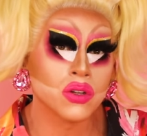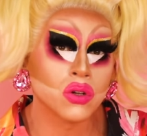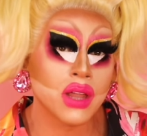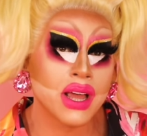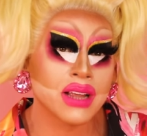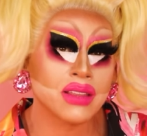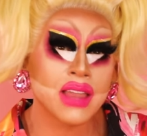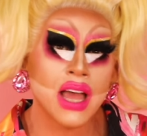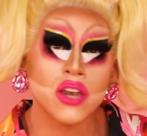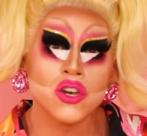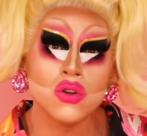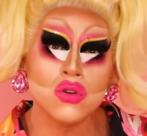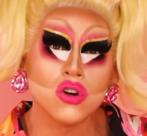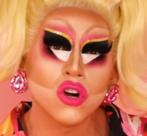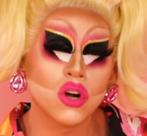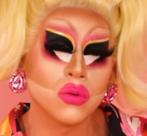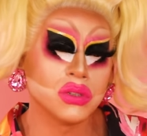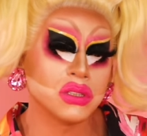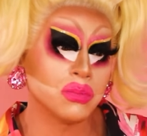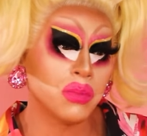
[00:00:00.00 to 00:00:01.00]
They're like, that new
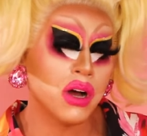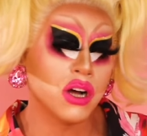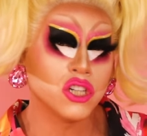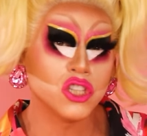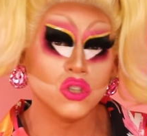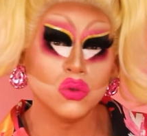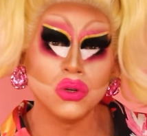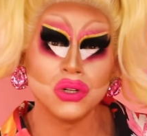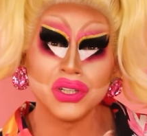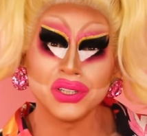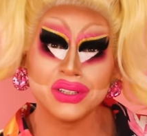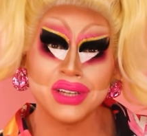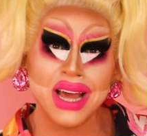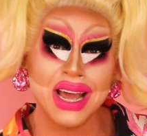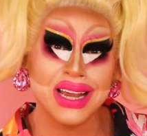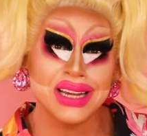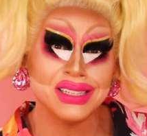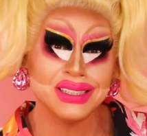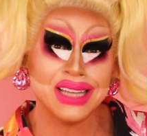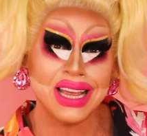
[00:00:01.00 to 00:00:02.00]
girl was punctual,
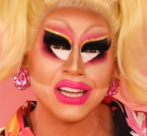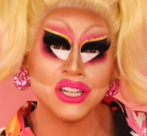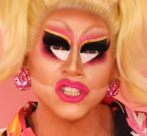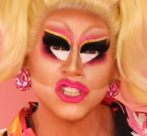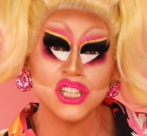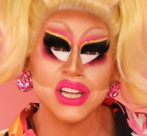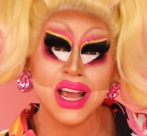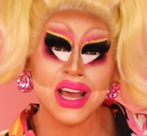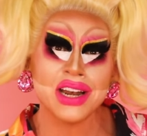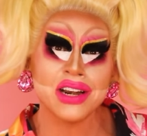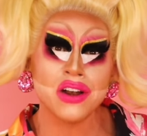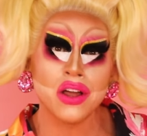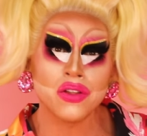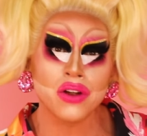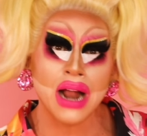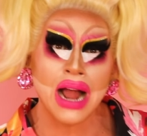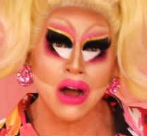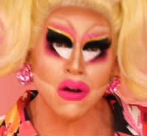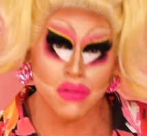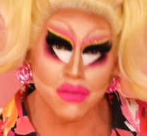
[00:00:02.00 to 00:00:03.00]
nice, and she had
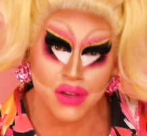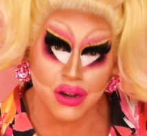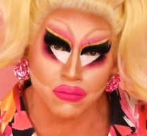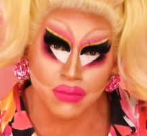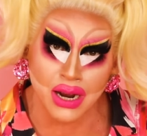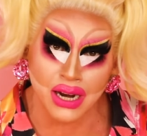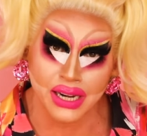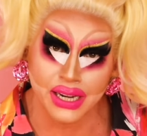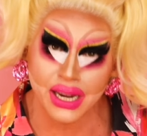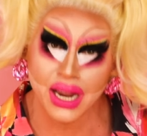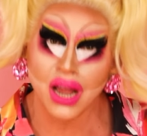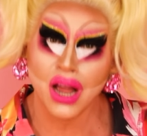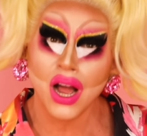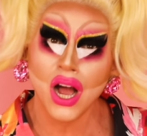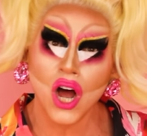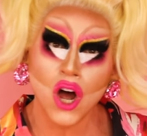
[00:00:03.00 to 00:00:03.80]
another outfit ready.